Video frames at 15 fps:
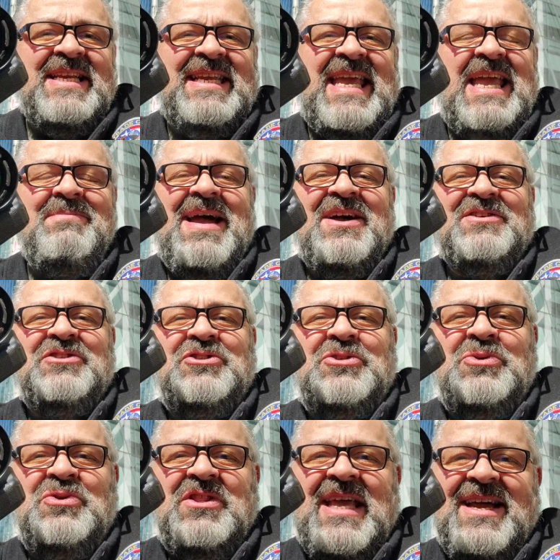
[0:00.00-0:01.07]
It came out in
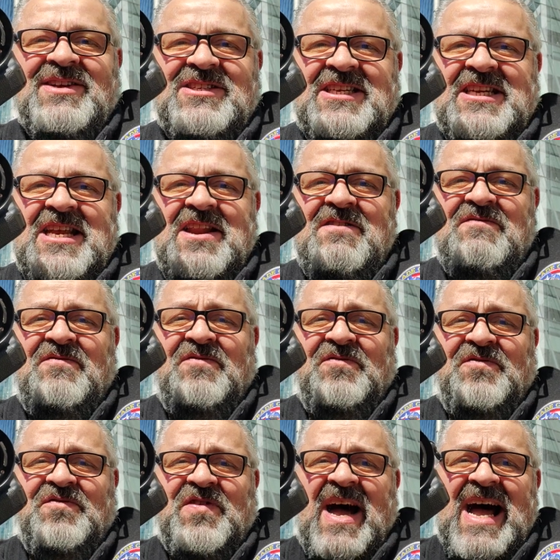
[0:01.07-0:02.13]

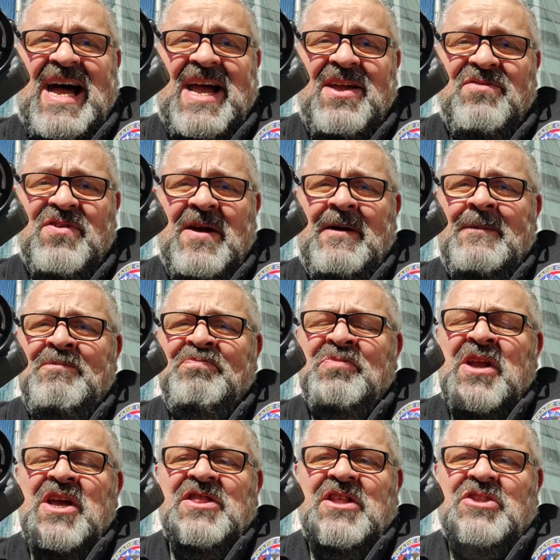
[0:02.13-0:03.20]
2005.
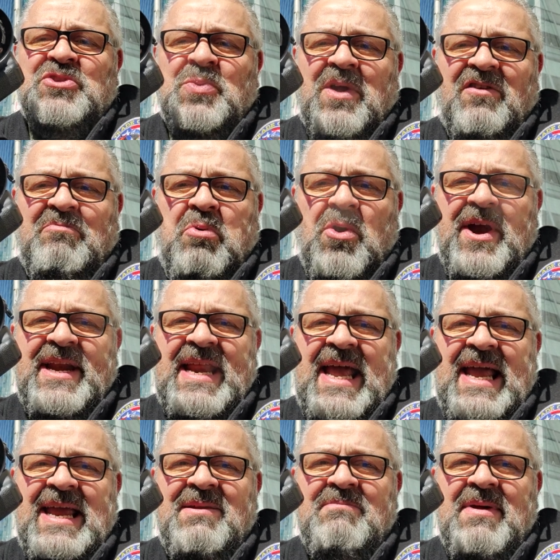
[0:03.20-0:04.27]
The 12.8
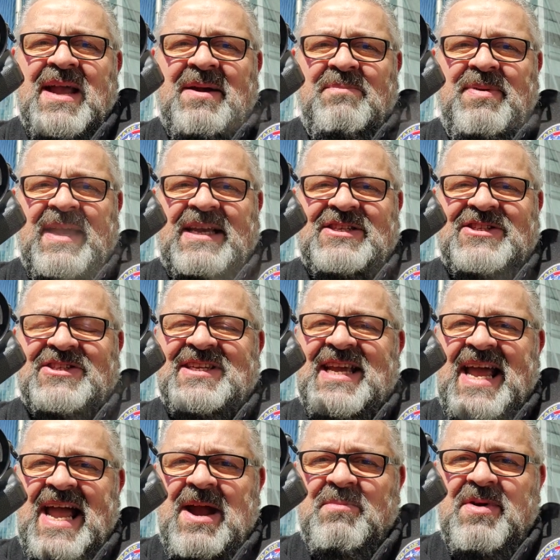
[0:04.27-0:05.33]
megapixel
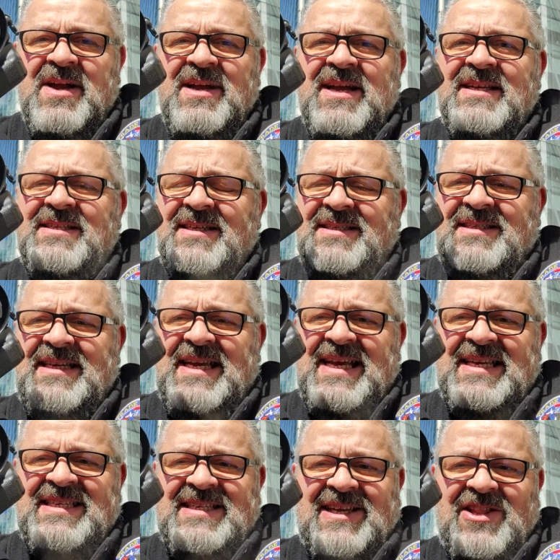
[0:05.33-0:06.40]
camera, it's a
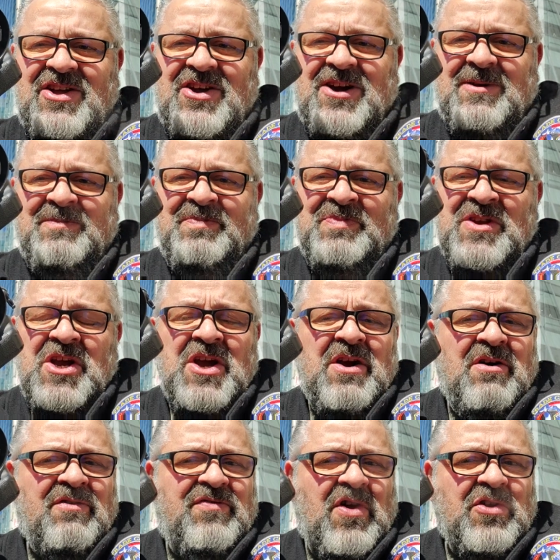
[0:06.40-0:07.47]
DSLR.
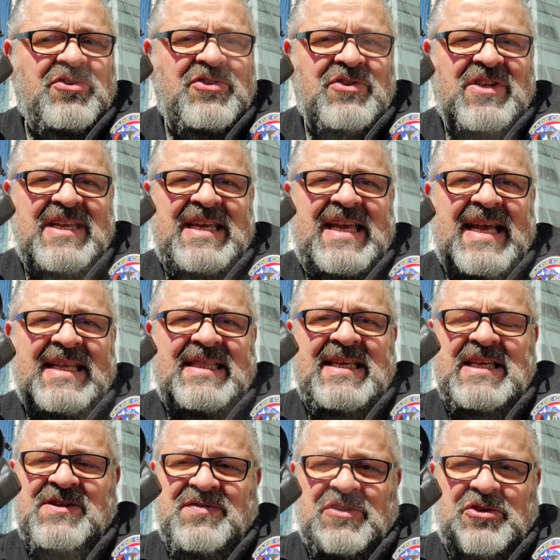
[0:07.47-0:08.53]
Folks, you can get
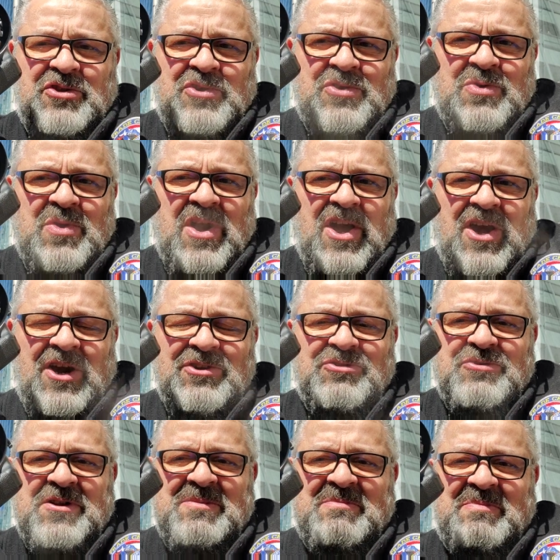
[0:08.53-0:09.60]
these for
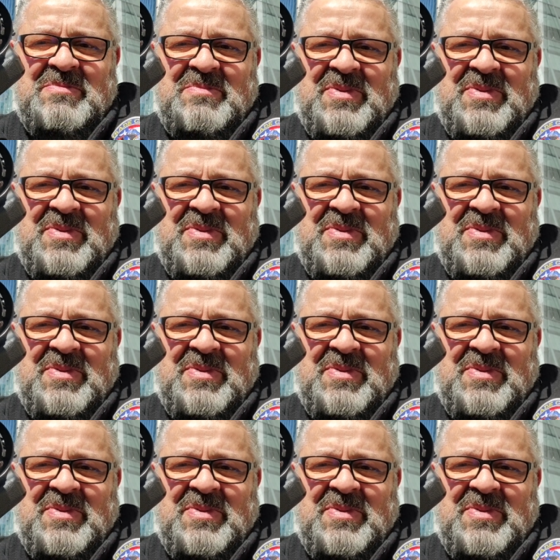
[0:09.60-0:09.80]
$200.